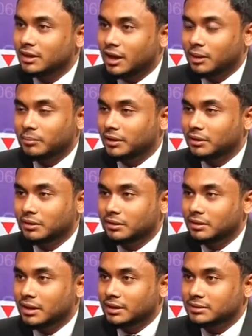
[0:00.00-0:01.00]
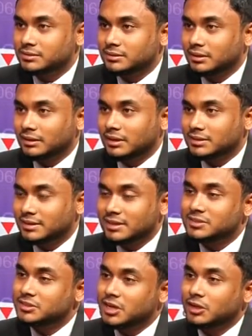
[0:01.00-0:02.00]
I mean, there's uh, there's
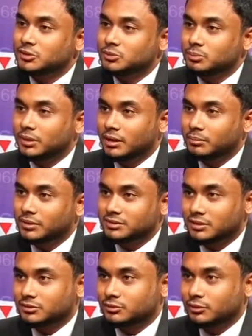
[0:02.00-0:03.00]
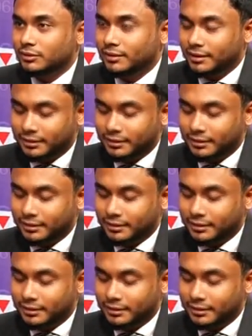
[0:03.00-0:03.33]
less chance to becoming a successful trader.